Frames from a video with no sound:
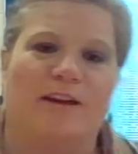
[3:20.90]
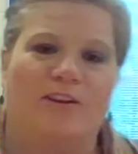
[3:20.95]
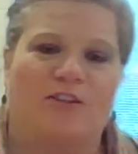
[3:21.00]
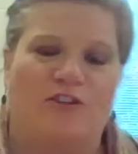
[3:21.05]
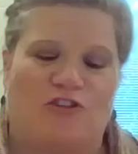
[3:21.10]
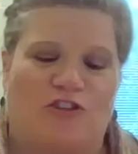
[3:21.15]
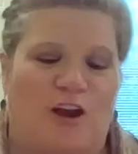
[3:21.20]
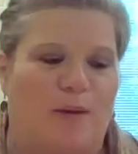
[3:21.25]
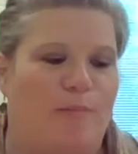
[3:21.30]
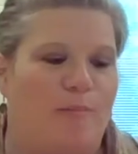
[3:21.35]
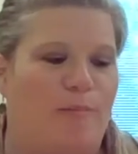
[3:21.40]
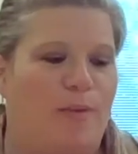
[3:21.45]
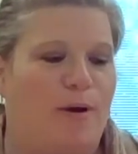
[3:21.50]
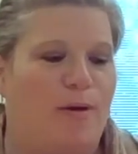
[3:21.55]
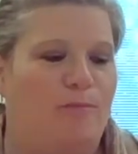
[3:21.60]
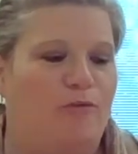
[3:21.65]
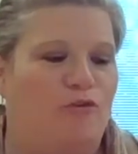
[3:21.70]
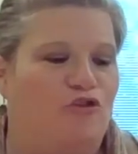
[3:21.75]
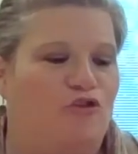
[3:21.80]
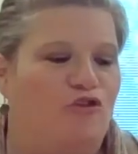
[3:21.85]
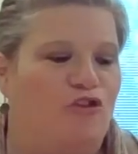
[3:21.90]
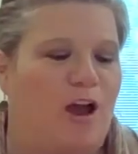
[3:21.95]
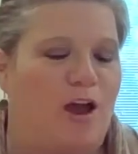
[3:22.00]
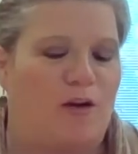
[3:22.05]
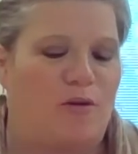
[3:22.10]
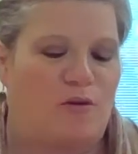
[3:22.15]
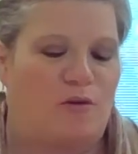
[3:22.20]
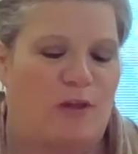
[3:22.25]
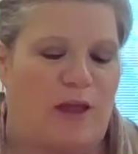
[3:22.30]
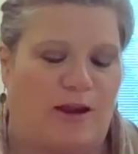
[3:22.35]
shaped
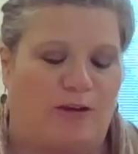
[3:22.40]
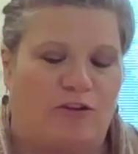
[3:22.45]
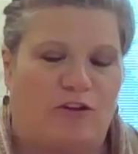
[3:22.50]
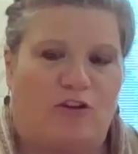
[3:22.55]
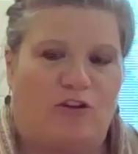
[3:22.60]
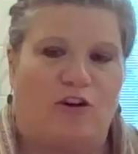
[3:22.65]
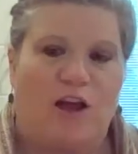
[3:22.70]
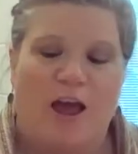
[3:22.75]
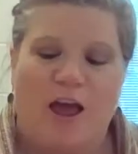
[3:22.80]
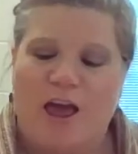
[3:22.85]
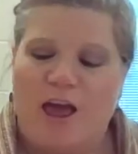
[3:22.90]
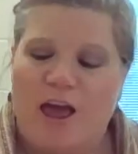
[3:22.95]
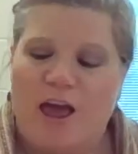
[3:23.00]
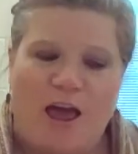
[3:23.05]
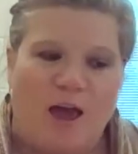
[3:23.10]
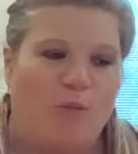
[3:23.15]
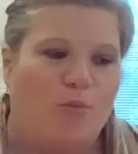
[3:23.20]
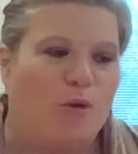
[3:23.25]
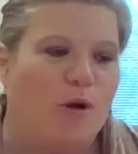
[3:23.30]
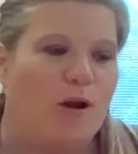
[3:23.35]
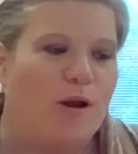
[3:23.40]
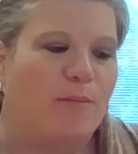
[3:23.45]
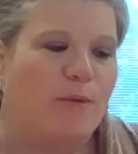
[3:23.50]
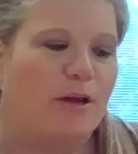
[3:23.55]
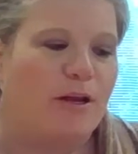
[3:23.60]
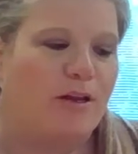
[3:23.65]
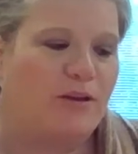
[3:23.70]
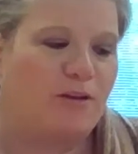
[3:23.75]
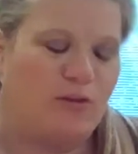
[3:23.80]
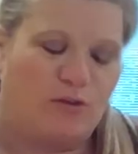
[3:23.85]
jack-o'-lantern. And what I'm
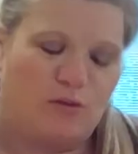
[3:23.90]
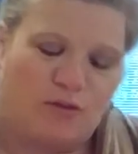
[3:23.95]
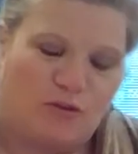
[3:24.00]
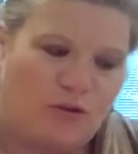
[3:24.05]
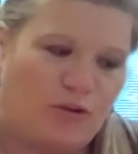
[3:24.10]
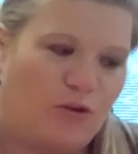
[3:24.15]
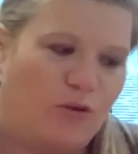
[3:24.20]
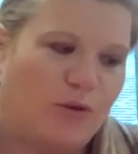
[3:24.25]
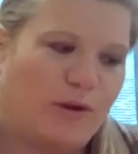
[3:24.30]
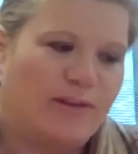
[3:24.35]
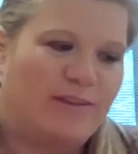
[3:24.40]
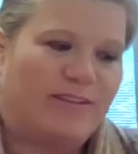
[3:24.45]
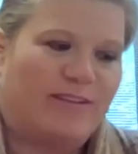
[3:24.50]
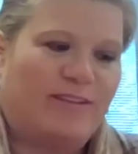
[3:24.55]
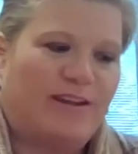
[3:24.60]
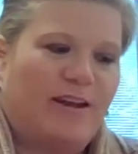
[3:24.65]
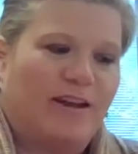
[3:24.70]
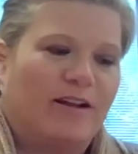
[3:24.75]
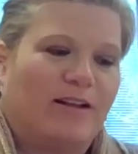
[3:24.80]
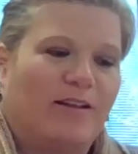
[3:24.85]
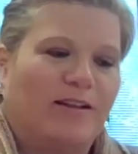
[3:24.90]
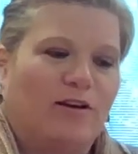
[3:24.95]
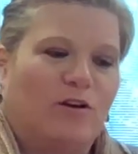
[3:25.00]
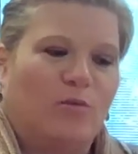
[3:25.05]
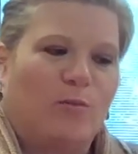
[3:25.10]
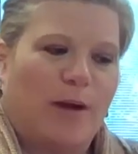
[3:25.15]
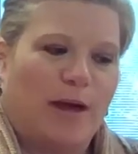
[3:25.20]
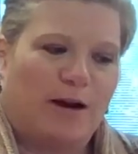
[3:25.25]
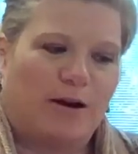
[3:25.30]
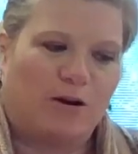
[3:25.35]
going to do so you can see it a little
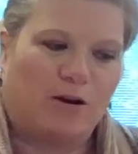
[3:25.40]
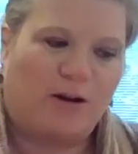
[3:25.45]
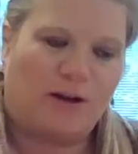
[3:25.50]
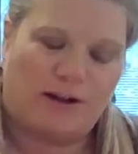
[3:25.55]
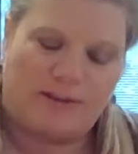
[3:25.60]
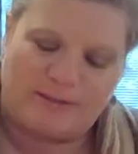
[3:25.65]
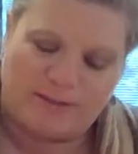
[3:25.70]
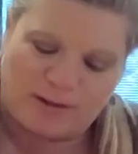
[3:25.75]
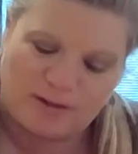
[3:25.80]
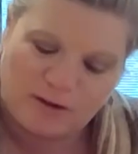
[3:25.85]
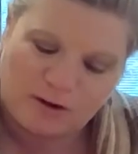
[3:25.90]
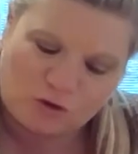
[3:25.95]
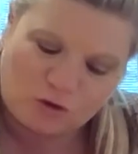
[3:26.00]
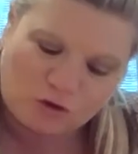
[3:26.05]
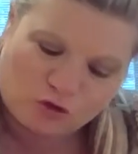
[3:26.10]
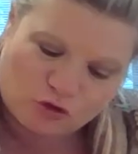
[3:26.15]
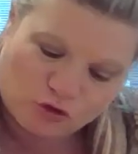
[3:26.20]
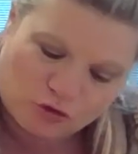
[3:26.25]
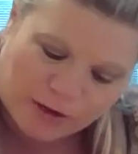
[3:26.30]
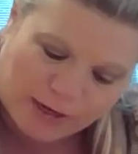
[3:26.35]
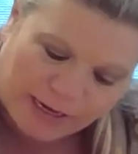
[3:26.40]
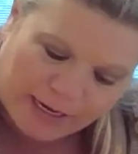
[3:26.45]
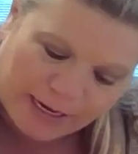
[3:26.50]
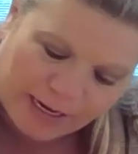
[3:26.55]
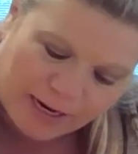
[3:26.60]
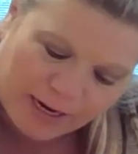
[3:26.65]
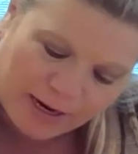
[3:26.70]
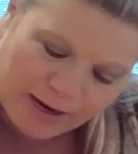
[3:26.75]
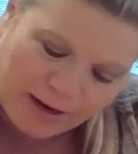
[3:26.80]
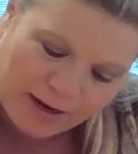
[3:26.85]
better, it's a little tricky.
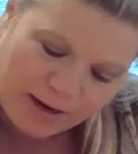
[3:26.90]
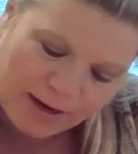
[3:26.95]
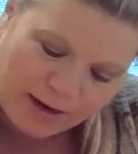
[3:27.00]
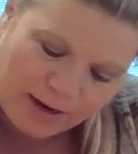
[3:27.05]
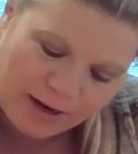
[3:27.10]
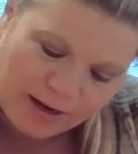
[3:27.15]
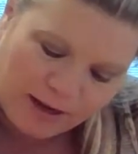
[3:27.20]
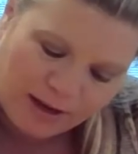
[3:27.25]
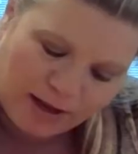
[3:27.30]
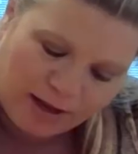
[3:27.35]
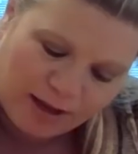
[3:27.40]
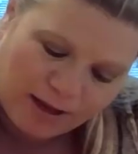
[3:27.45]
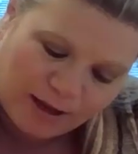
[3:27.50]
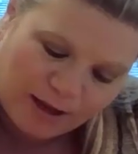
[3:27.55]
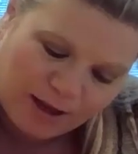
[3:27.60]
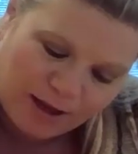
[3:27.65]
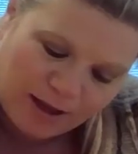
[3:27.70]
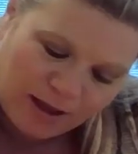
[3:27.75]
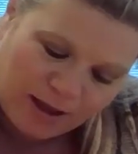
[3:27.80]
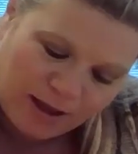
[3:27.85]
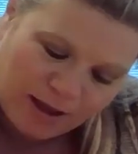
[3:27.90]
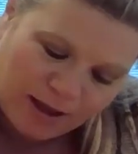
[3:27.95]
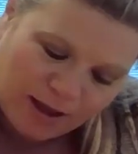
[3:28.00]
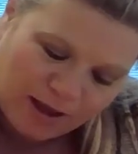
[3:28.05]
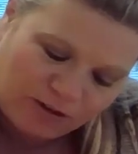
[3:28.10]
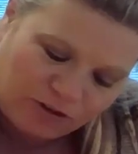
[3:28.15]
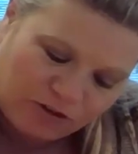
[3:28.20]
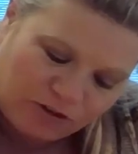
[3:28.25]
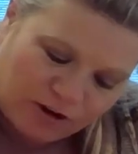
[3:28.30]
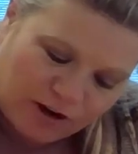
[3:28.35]
I
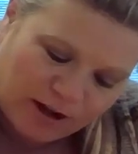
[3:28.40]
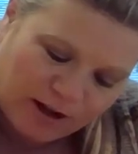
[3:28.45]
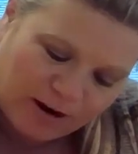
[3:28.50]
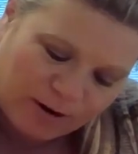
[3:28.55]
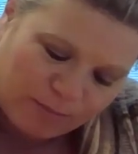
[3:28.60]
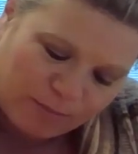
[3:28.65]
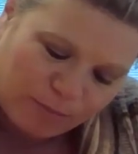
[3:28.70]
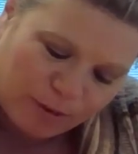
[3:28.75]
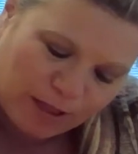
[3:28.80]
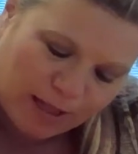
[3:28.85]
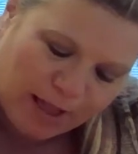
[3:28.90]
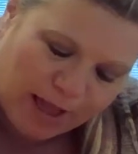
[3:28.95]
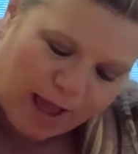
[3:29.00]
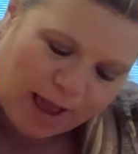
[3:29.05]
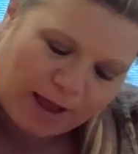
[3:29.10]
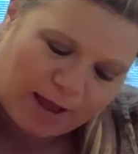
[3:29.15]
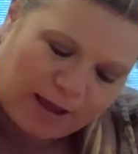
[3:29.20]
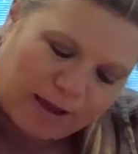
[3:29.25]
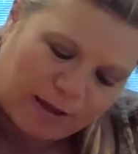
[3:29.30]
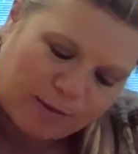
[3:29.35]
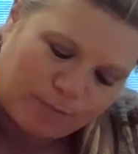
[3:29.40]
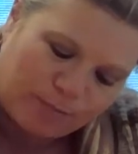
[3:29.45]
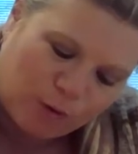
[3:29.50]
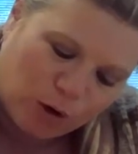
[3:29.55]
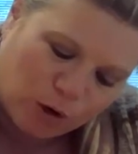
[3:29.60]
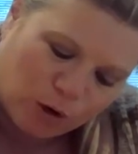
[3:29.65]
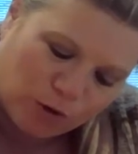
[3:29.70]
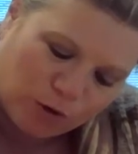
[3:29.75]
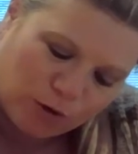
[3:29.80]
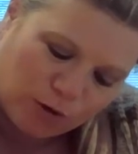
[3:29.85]
should have had a black
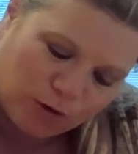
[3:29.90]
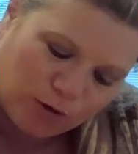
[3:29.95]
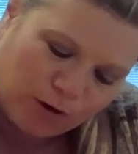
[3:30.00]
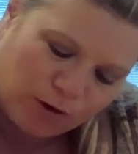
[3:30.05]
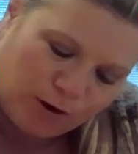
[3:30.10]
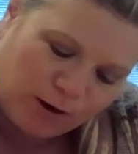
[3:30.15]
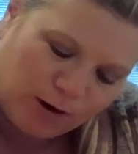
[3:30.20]
marker